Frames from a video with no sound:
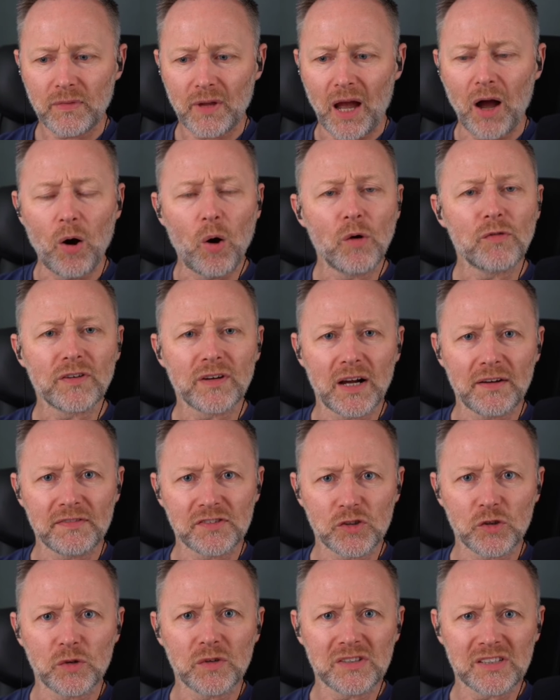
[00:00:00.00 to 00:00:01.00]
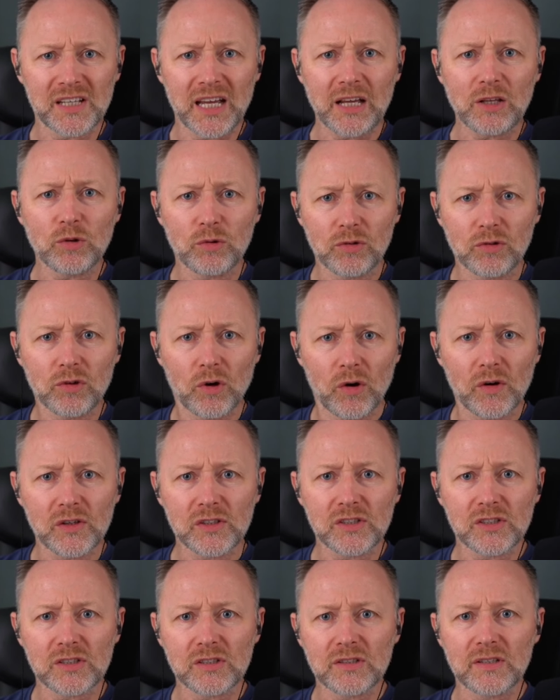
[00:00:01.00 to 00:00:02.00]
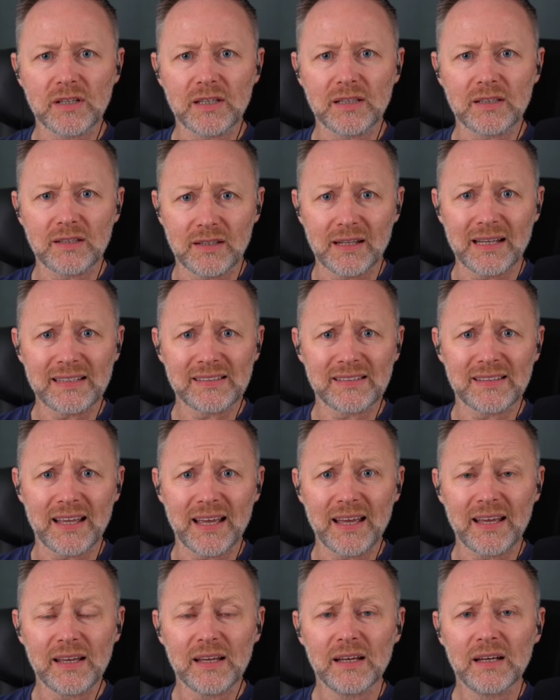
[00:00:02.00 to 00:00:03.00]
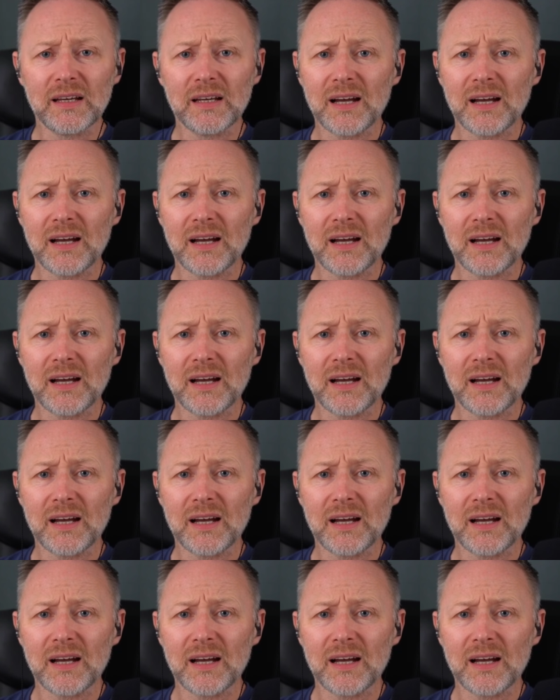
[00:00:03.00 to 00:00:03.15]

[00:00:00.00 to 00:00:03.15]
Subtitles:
often have suicidal thoughts to this day.